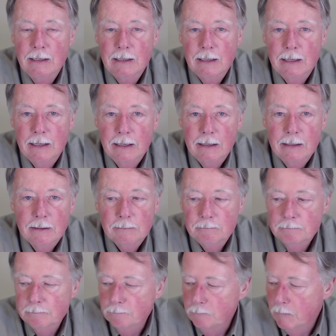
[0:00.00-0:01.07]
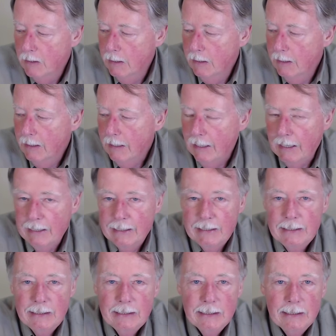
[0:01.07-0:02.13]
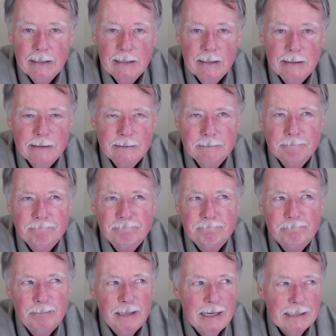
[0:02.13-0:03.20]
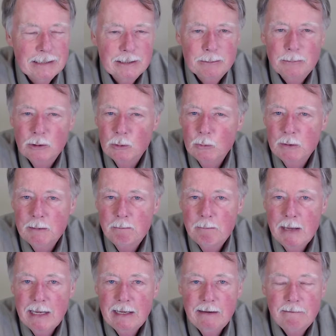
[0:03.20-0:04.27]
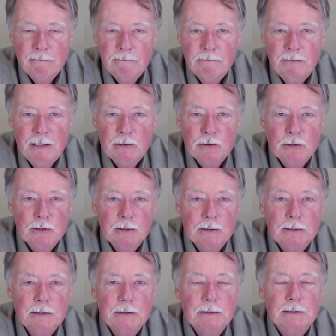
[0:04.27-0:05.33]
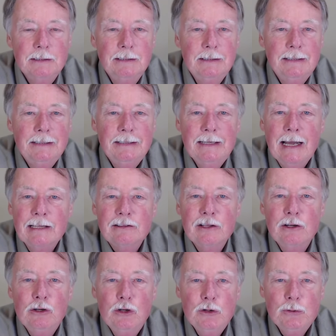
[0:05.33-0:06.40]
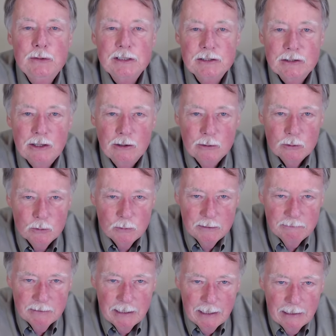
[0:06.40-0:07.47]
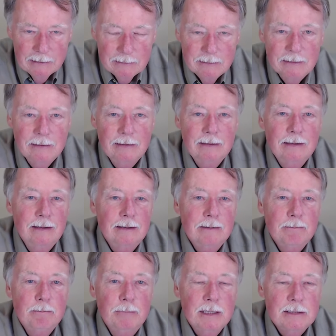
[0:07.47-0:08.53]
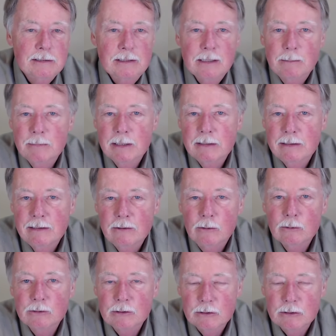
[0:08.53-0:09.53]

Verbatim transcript: Um, and um, possible we may feature not the newest stones we've got, but some of the older